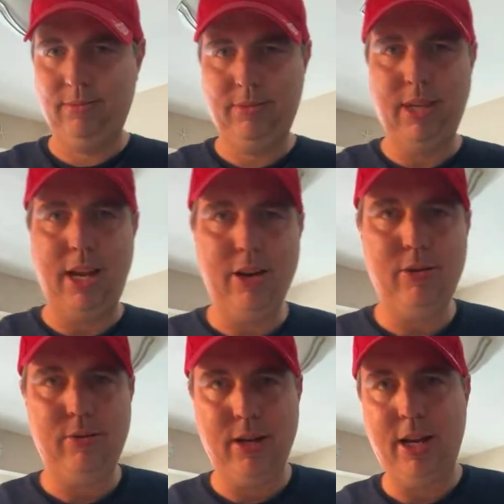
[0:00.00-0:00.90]
I
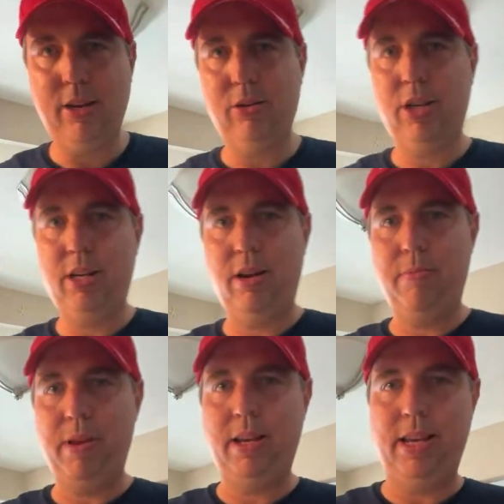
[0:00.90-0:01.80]
know she could have
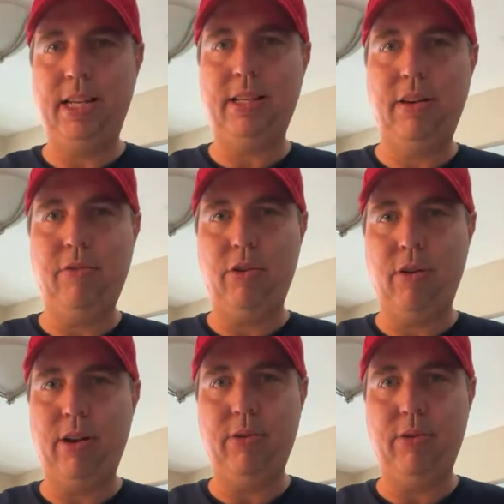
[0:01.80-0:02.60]
been destined for greater